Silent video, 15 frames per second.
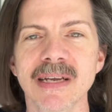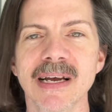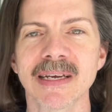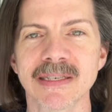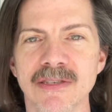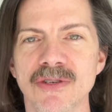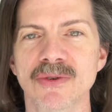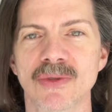I
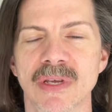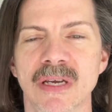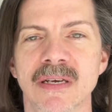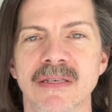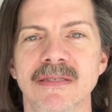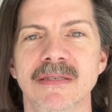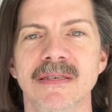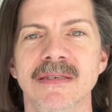do
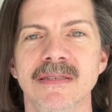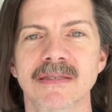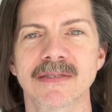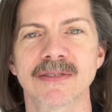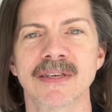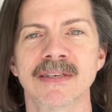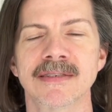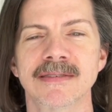this
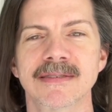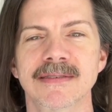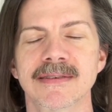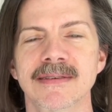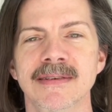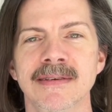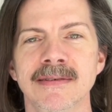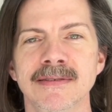is, is,
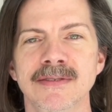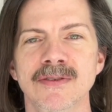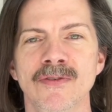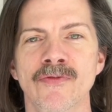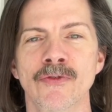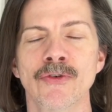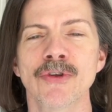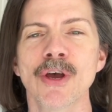is
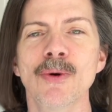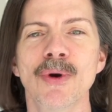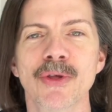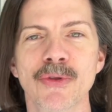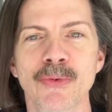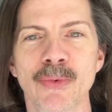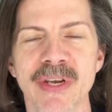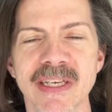for no
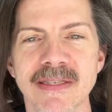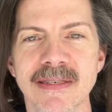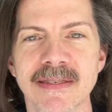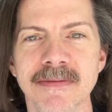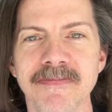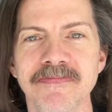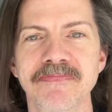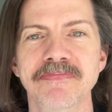other
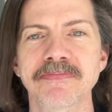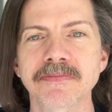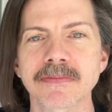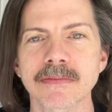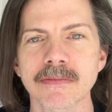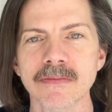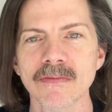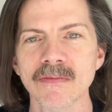reason
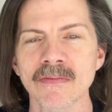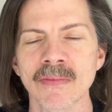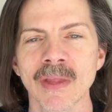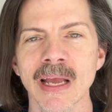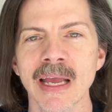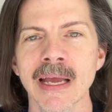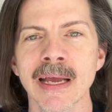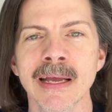
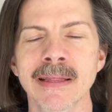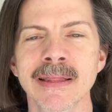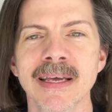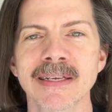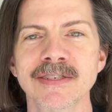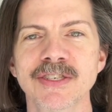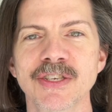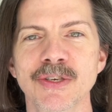
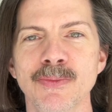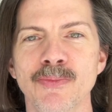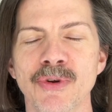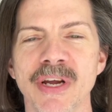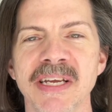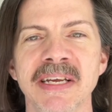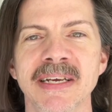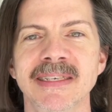than to
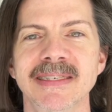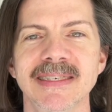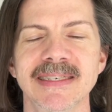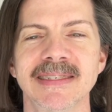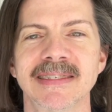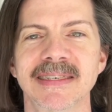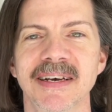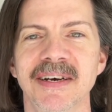bring a
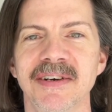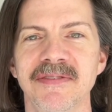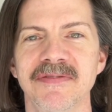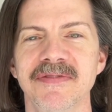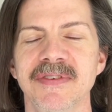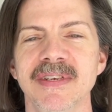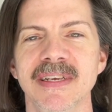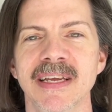sense
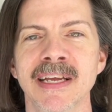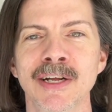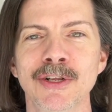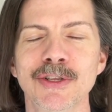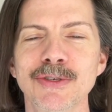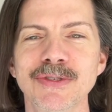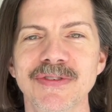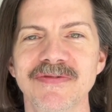of
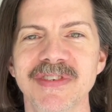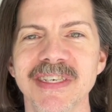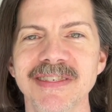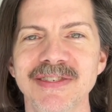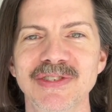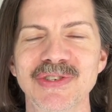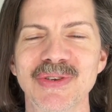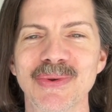
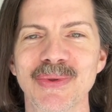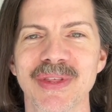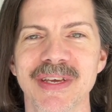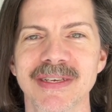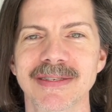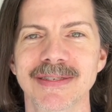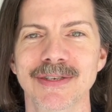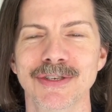inclusiveness to
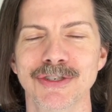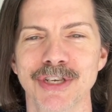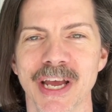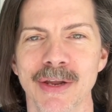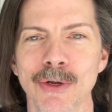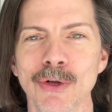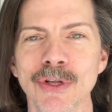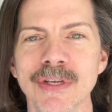this
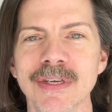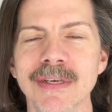channel.